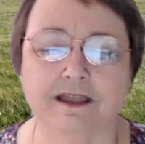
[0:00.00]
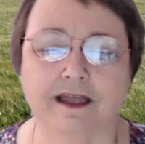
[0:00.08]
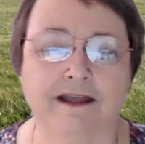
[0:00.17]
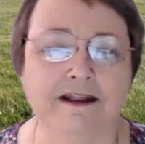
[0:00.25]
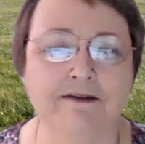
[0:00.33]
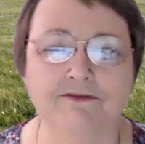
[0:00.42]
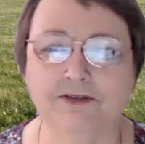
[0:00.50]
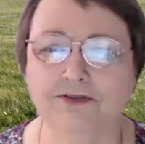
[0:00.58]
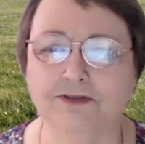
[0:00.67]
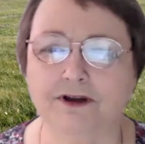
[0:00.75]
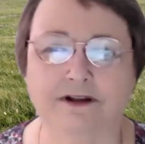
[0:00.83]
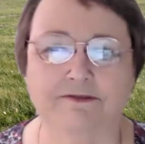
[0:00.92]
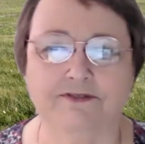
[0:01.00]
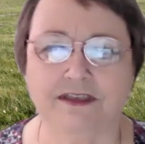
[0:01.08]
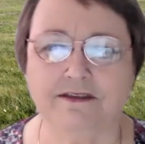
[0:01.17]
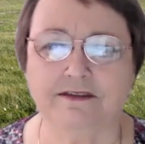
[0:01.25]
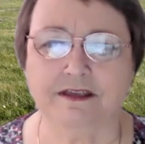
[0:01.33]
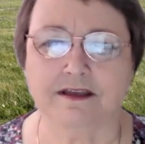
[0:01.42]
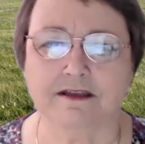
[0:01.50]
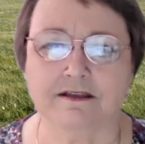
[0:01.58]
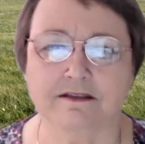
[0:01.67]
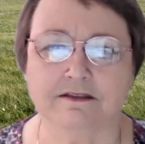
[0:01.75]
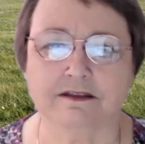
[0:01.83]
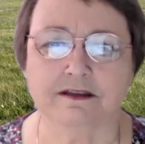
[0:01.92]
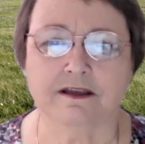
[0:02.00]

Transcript: I never thought of these things.